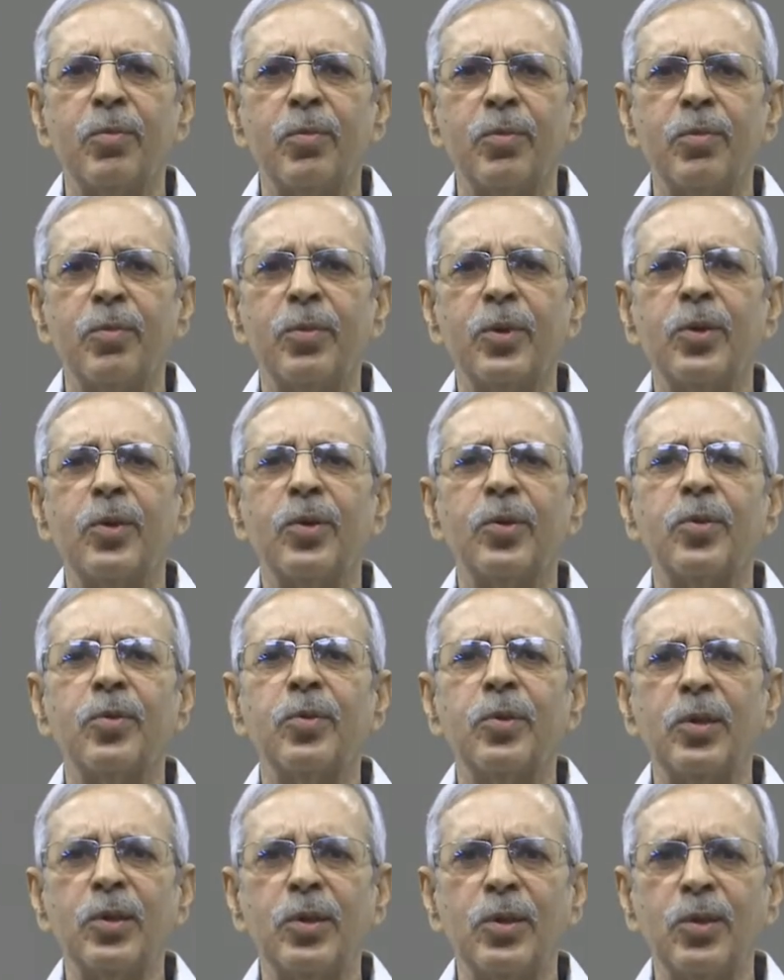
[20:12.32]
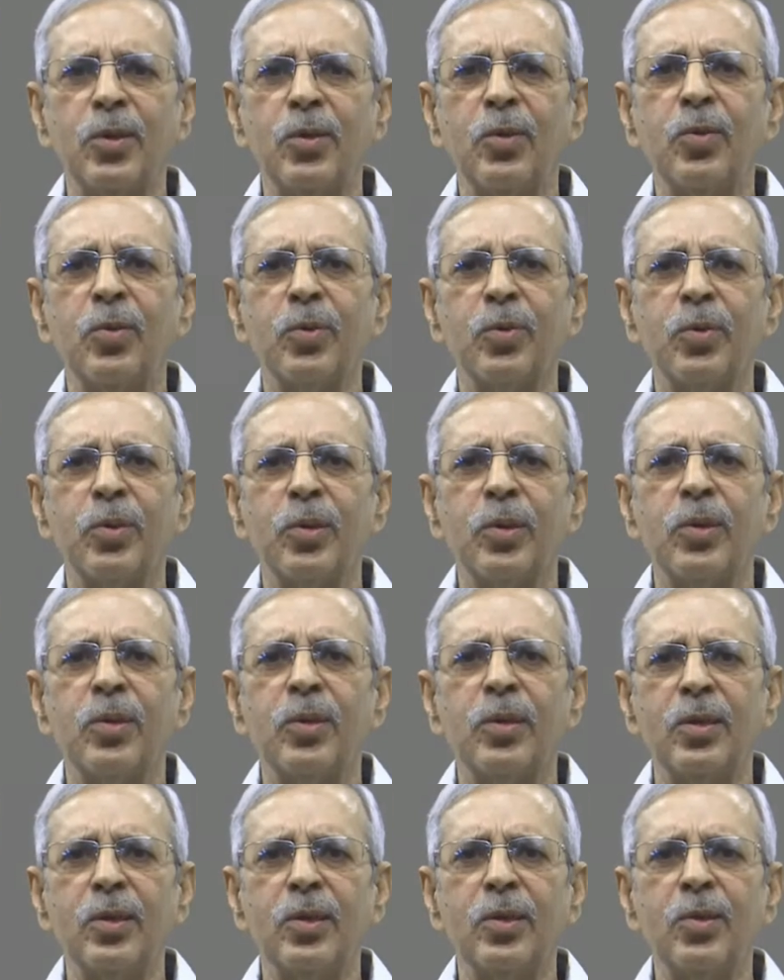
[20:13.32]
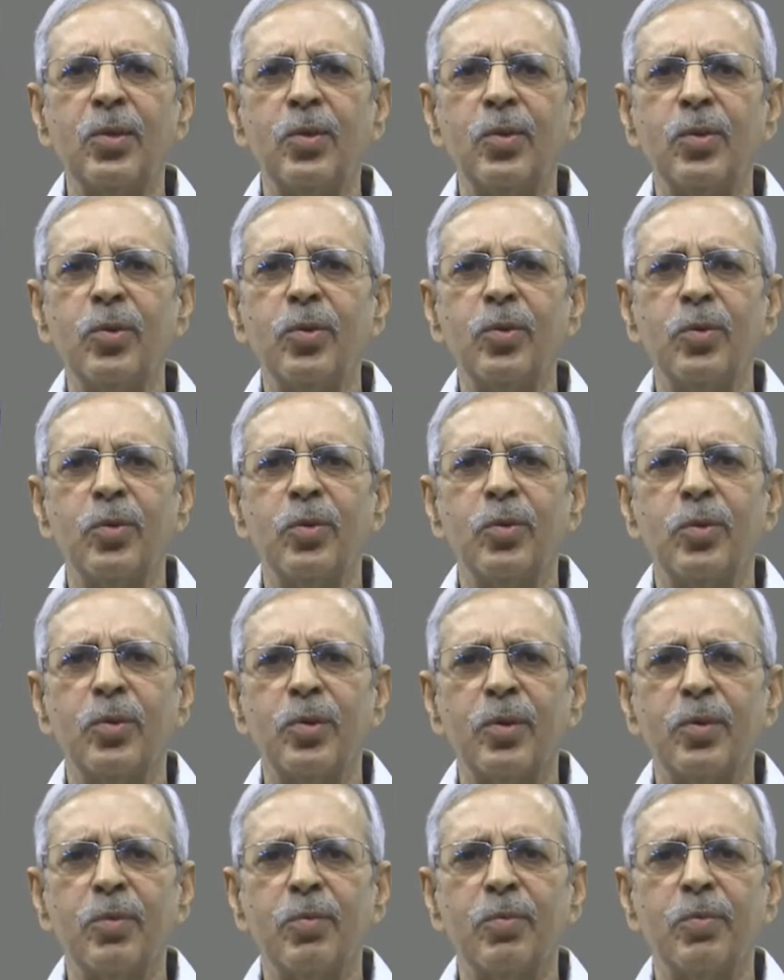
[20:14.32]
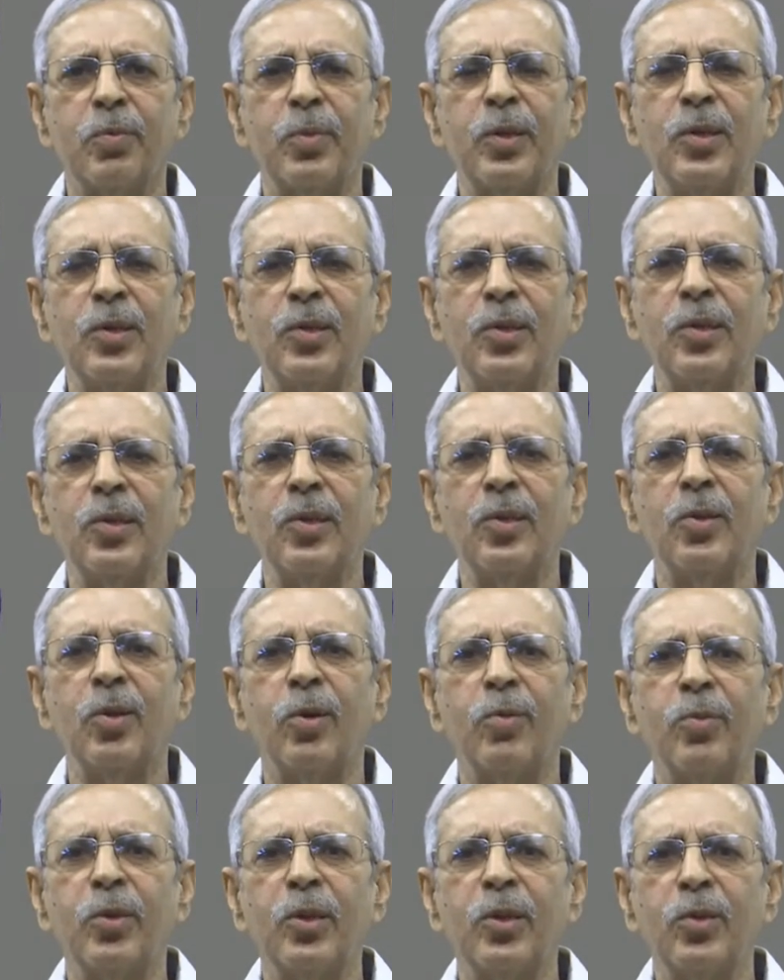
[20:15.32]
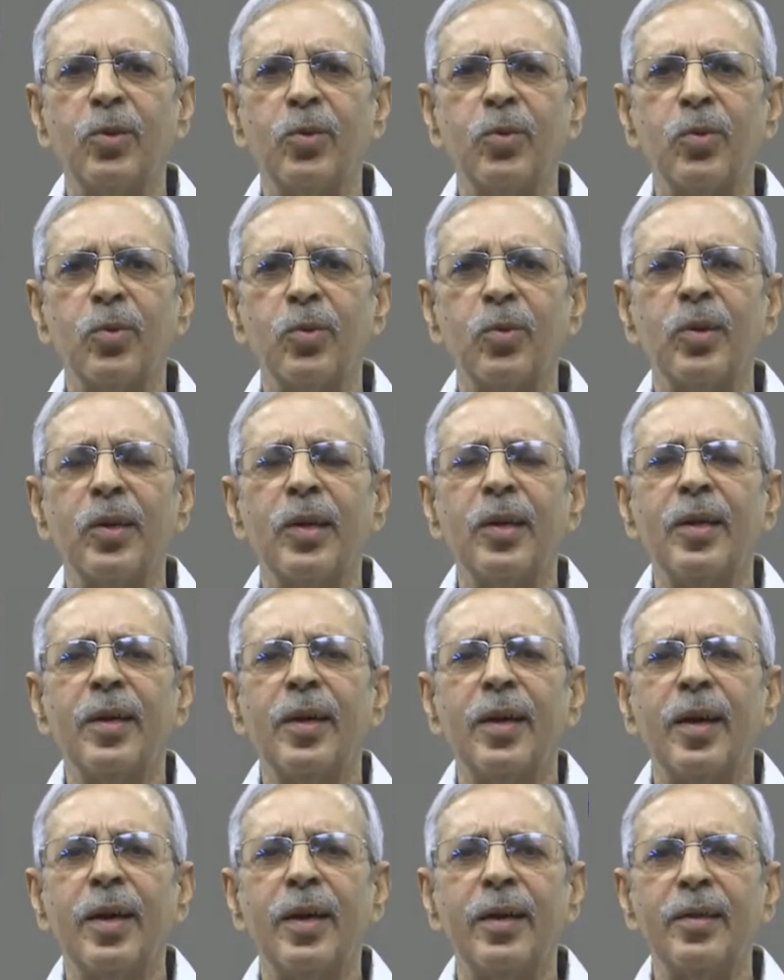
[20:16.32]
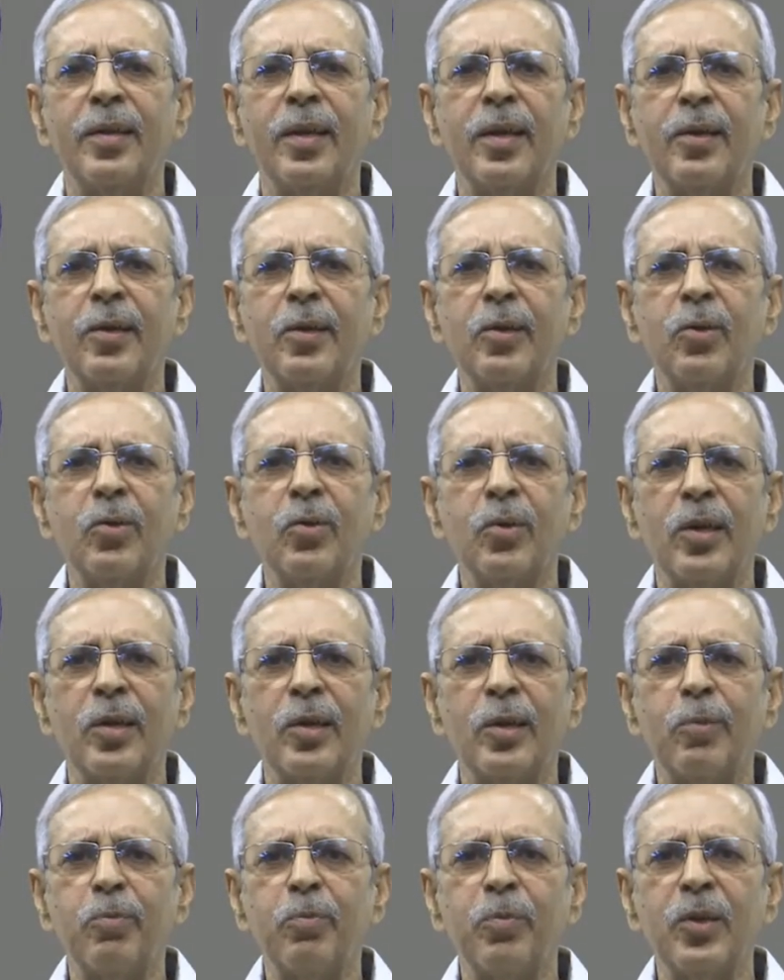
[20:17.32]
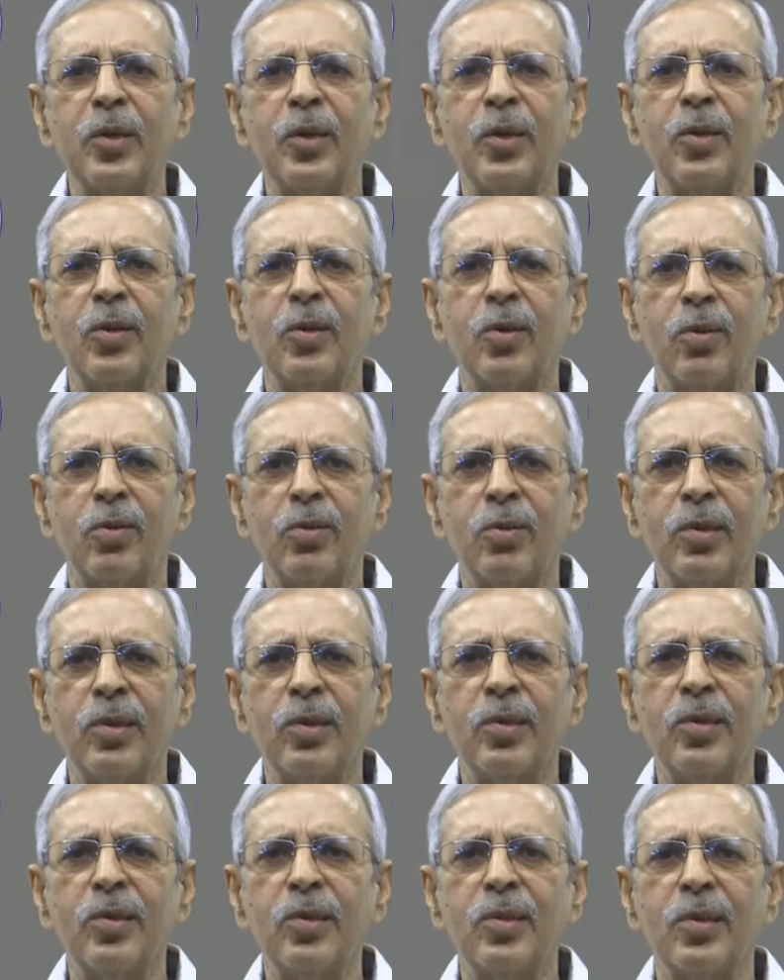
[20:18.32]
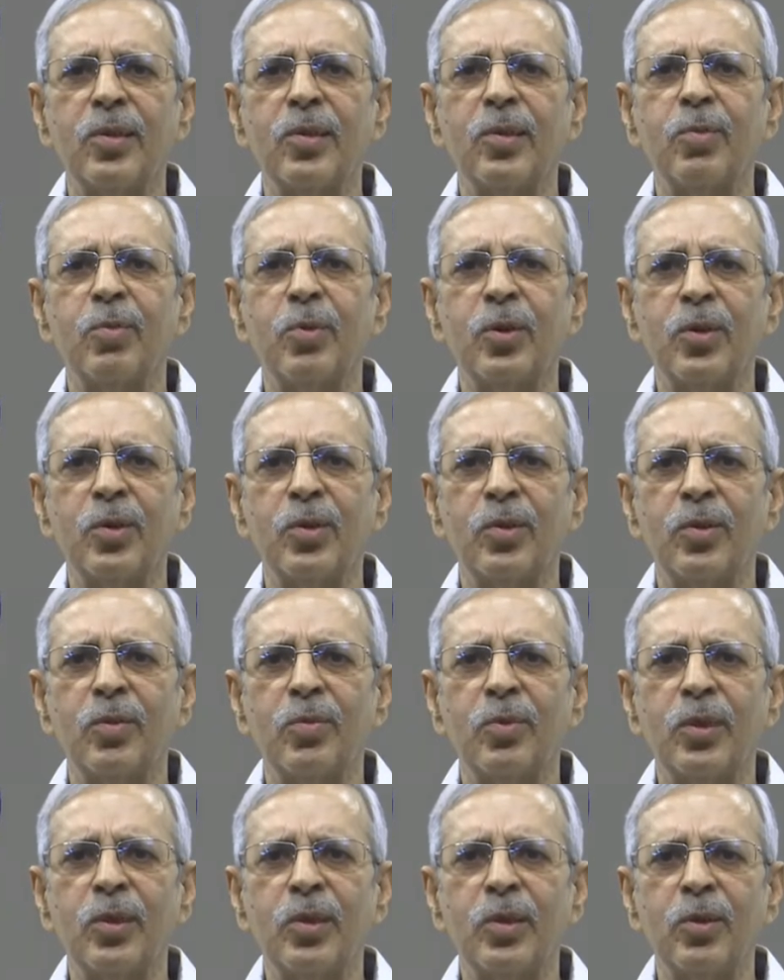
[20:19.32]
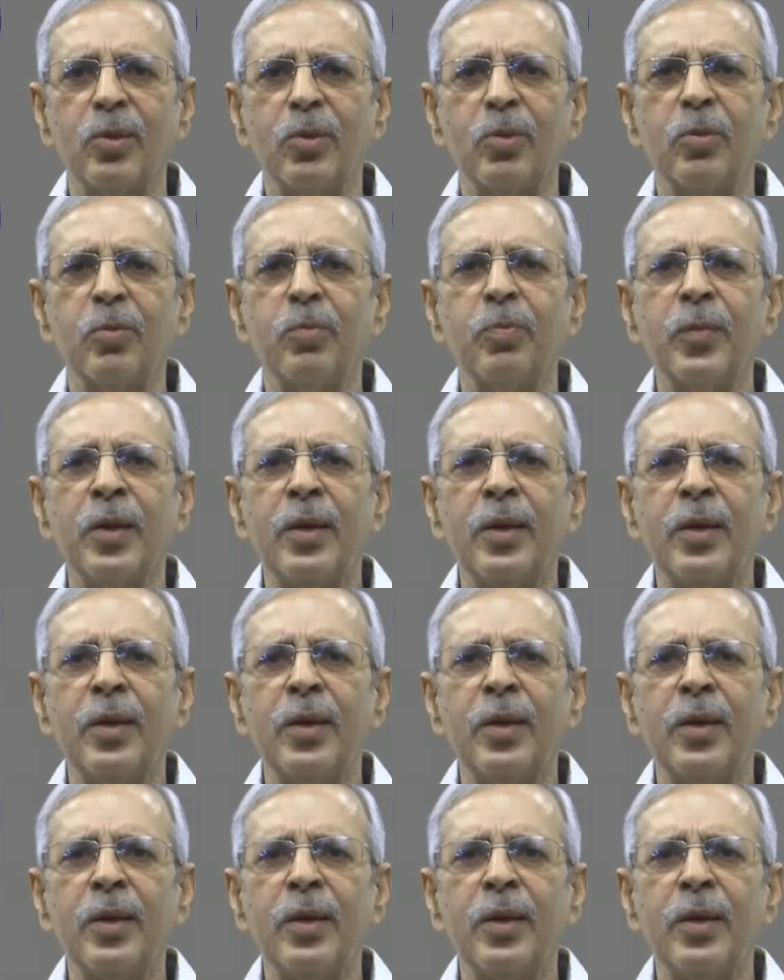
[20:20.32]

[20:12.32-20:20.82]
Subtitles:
because of the ego. The ego plays such a dominant role, and then you end up making wrong decisions because of the ego.